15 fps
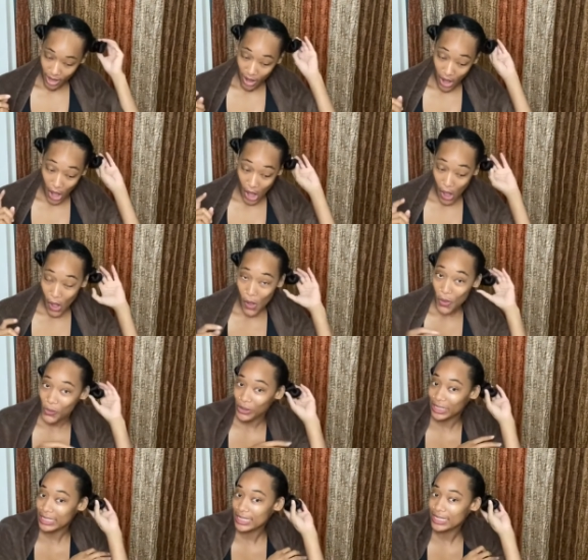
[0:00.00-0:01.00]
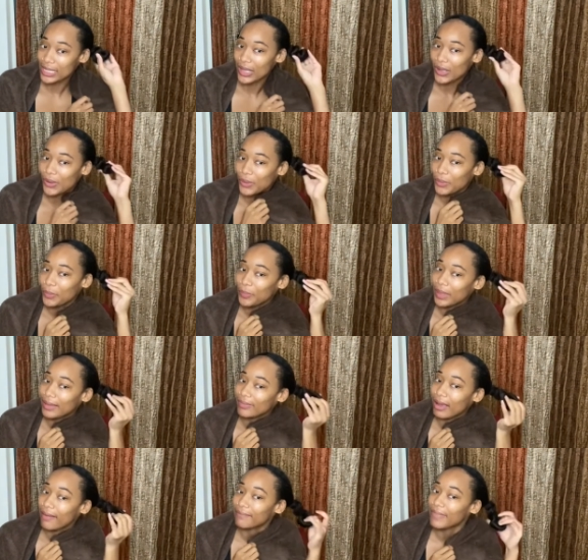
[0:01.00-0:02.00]
Oh, and so if
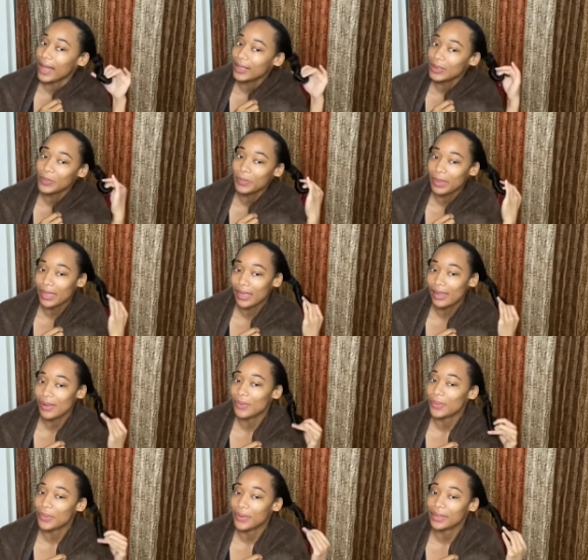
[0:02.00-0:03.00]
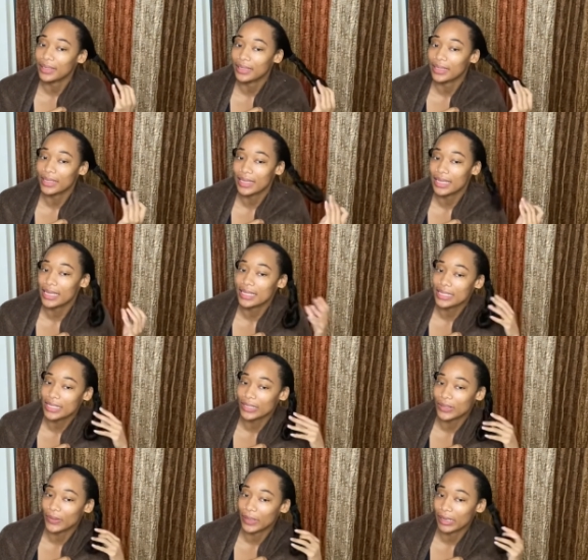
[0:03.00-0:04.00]
y'all follow me on
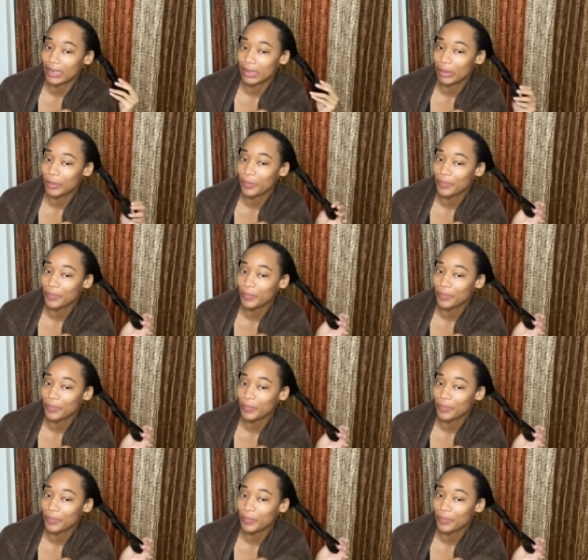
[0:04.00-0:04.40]
Instagram